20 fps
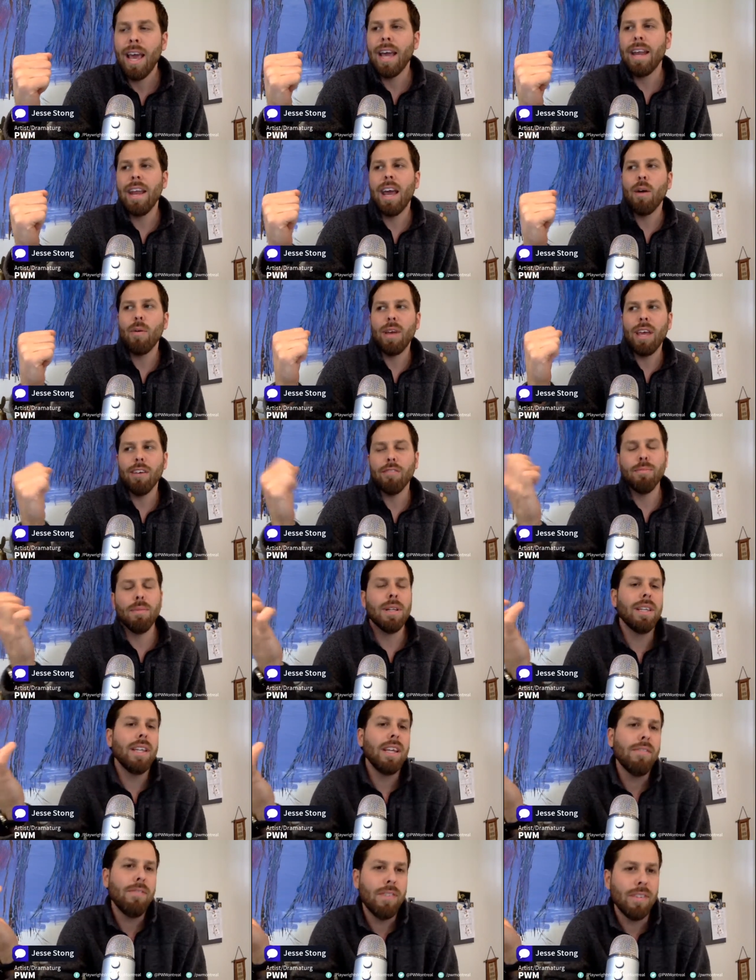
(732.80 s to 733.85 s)
And now we have
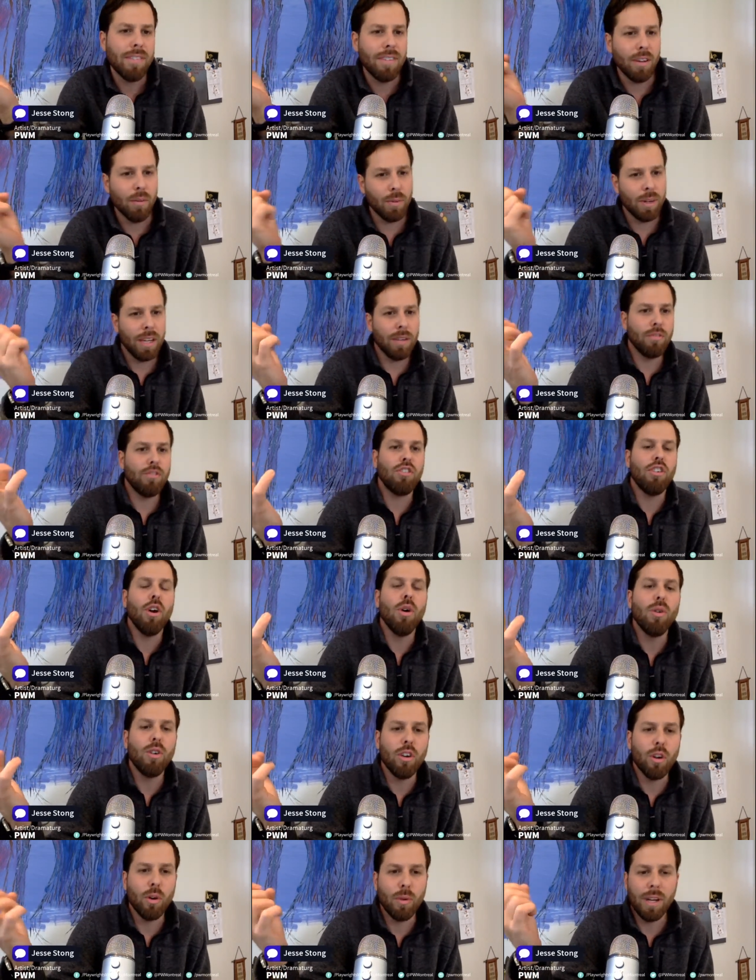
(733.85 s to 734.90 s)
Maleficent, we have
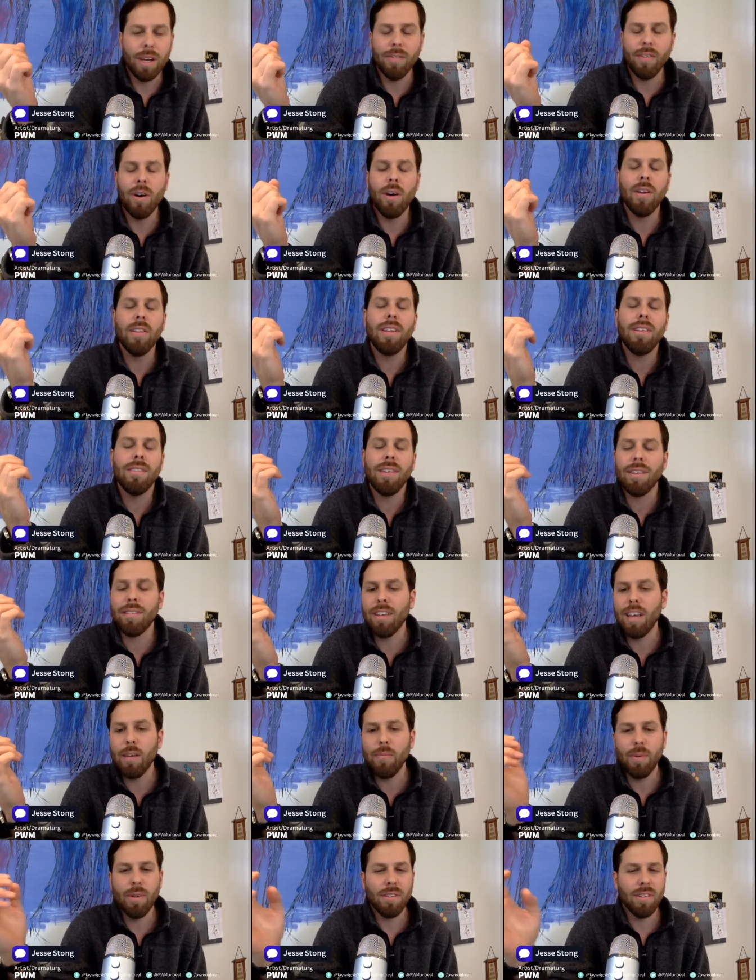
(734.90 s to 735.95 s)
Joker, we have all these
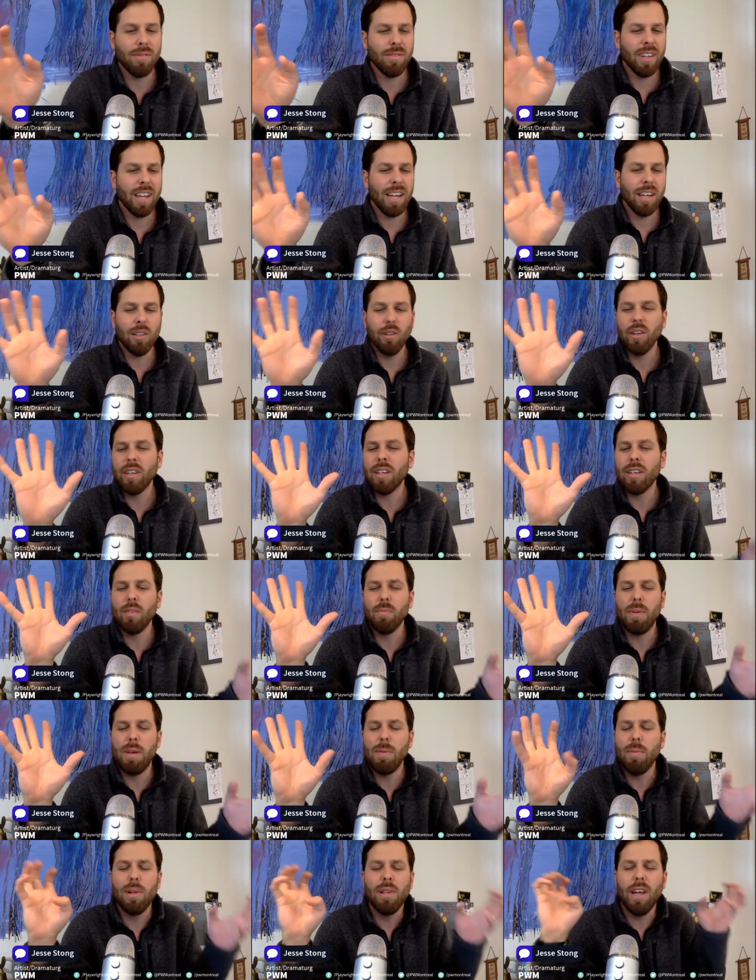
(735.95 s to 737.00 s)
examples of look,
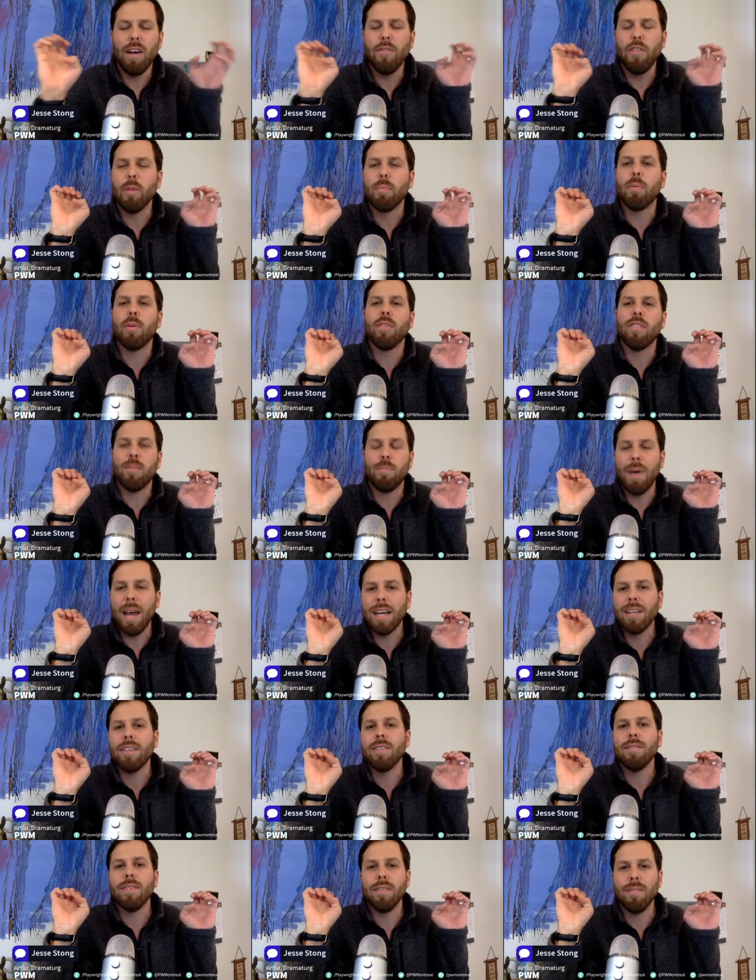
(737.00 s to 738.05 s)
people love the
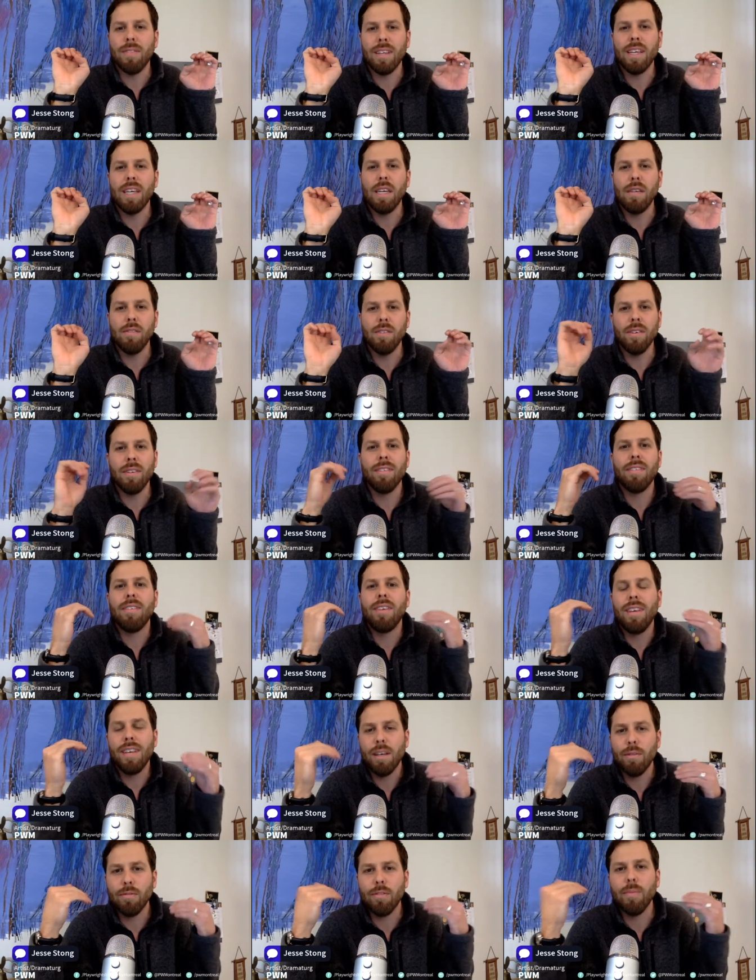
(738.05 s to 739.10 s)
perspective of the evil and
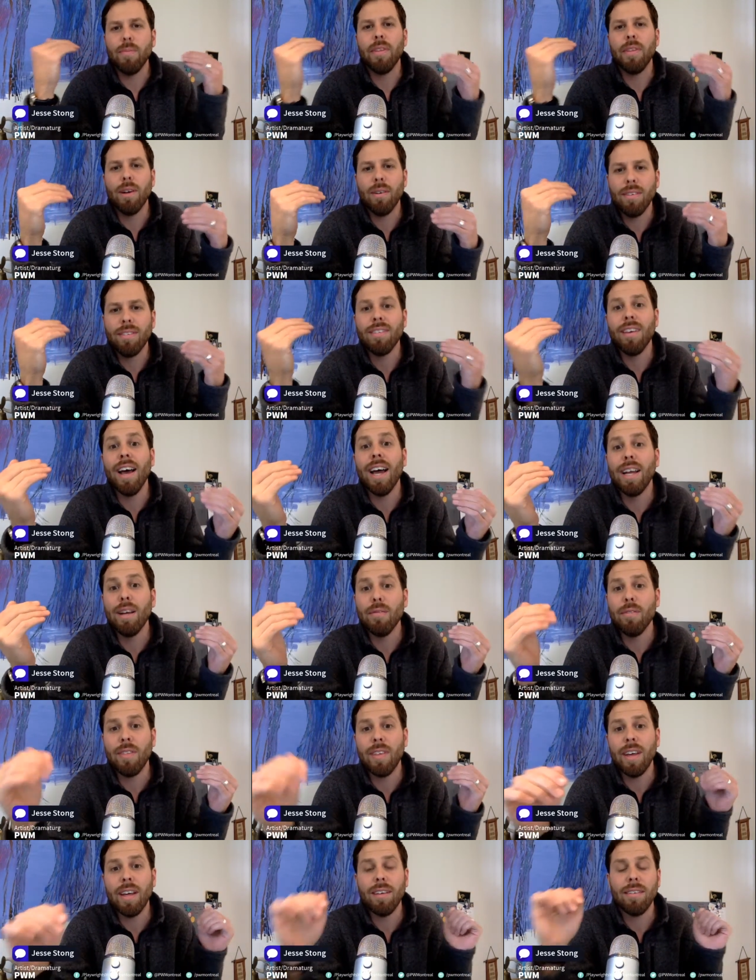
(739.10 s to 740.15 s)
seeing it from their side
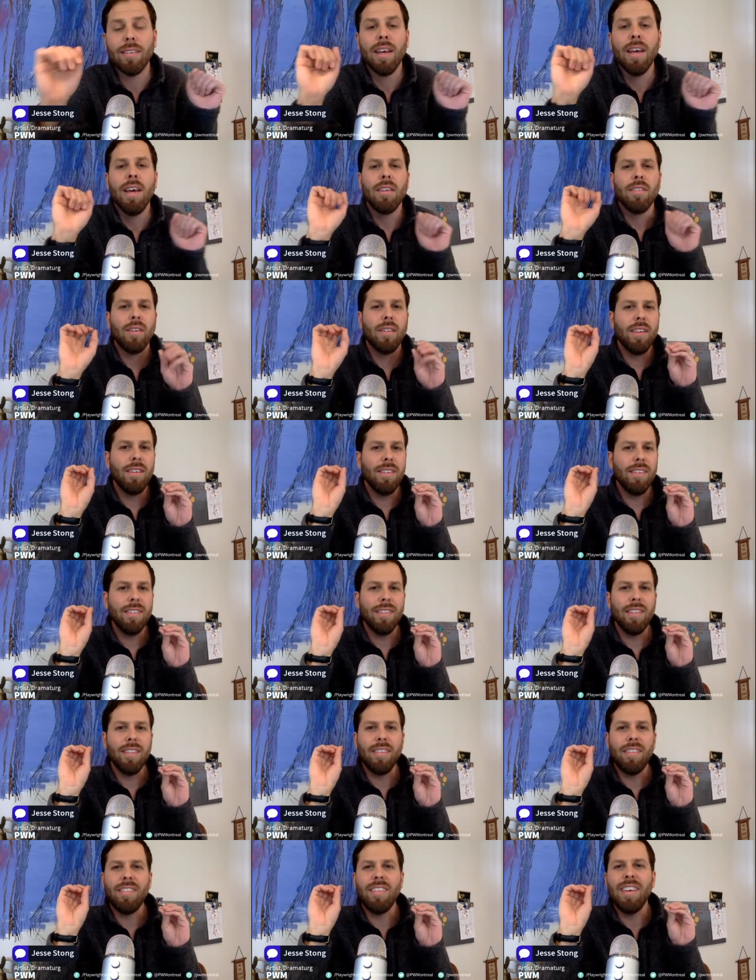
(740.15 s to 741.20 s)
of things. So this is
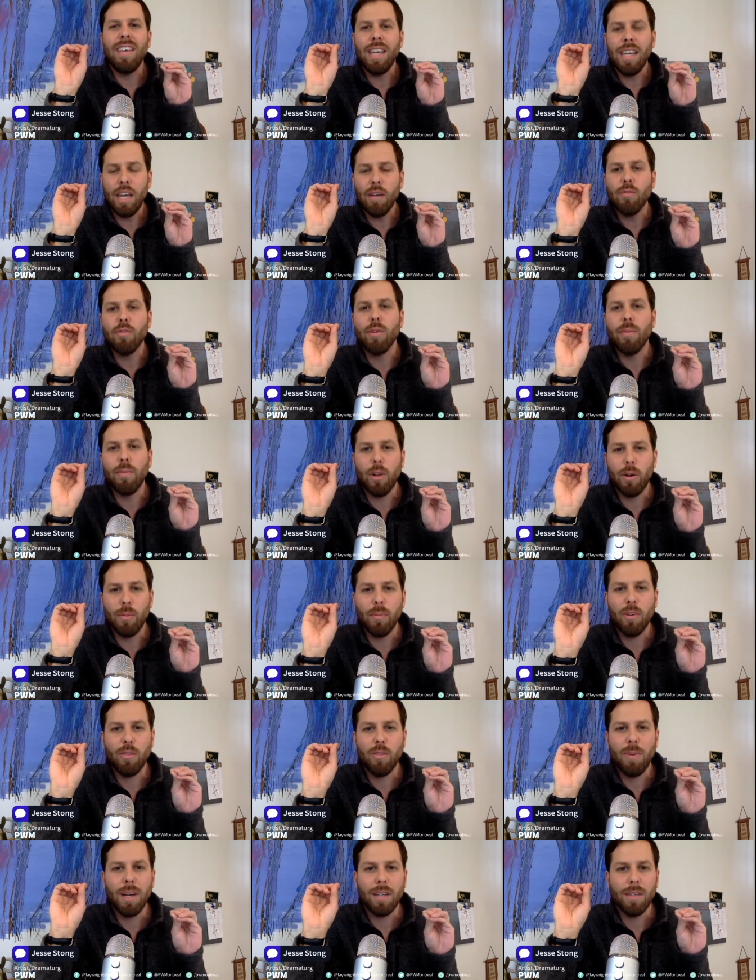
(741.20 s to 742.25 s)
the seeing it from their
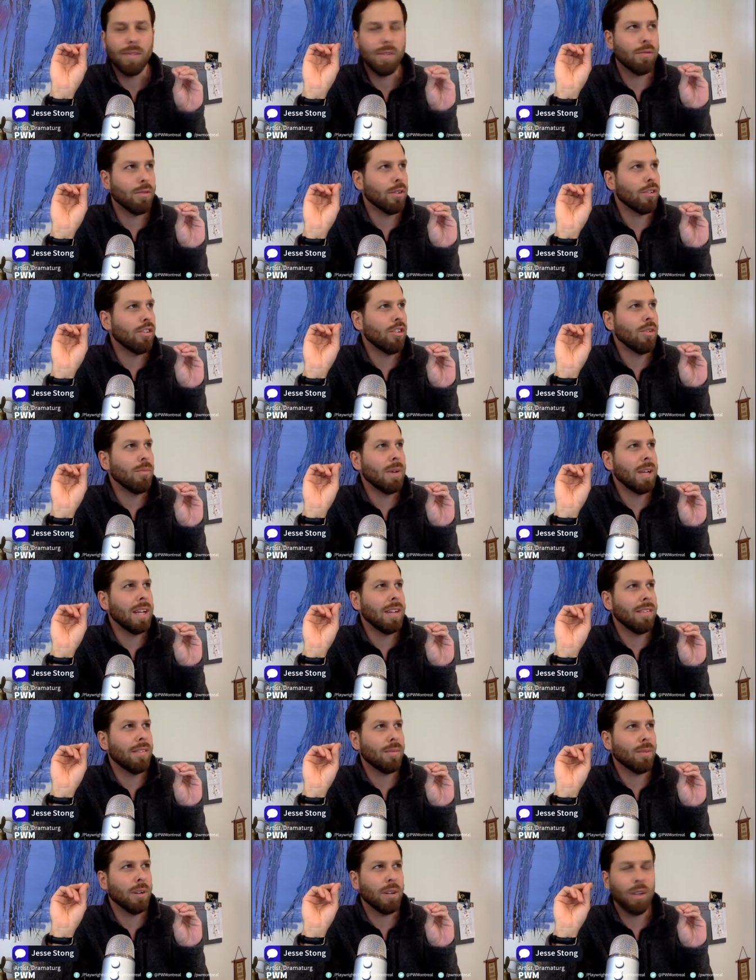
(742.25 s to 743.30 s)
perspective. And for 2
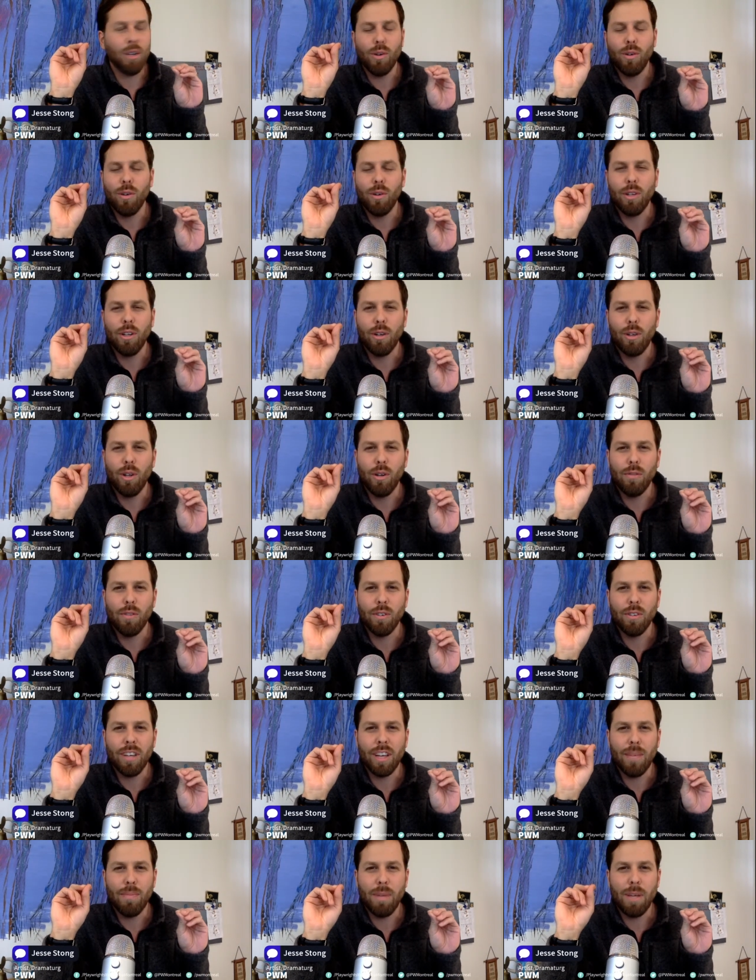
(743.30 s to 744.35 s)
minutes, we're going to go a little over
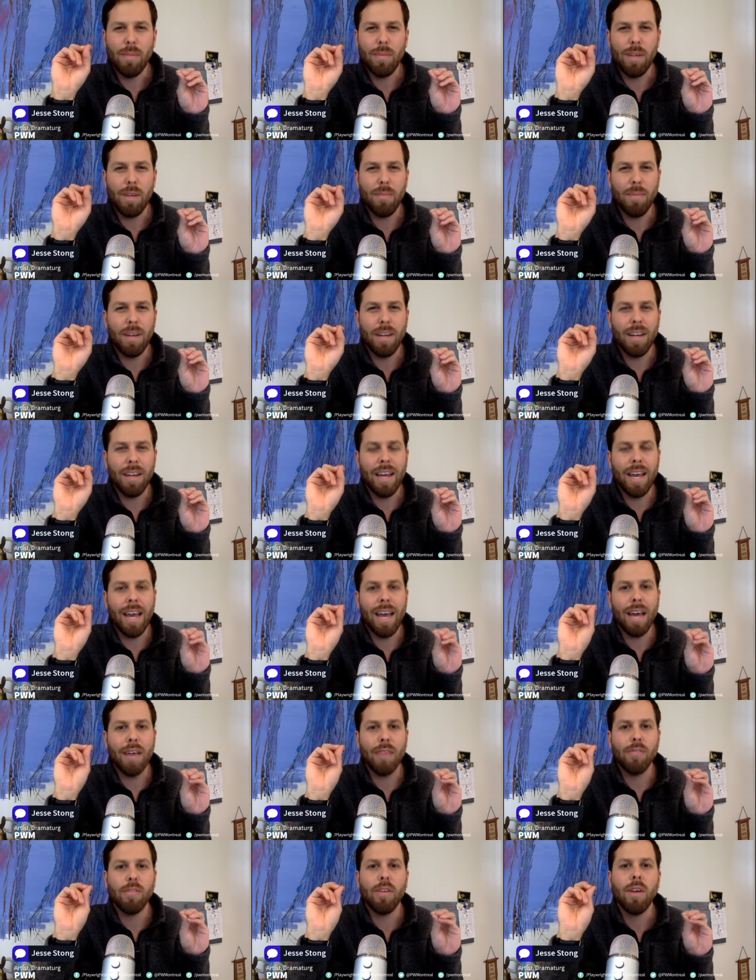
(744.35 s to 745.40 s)
time, maybe a minute and a
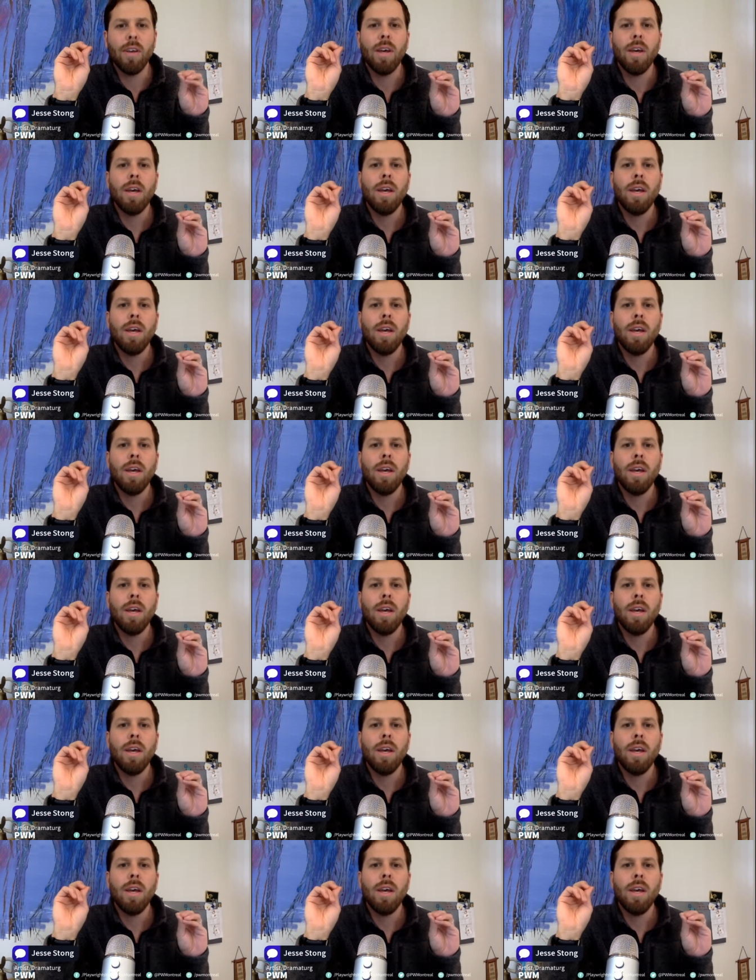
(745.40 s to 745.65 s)
half.